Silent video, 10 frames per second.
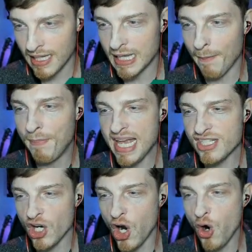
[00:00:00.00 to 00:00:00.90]
the
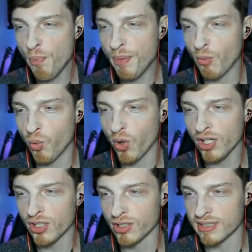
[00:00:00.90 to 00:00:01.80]
best open
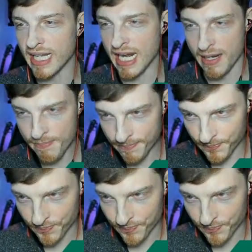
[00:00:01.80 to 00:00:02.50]
world game,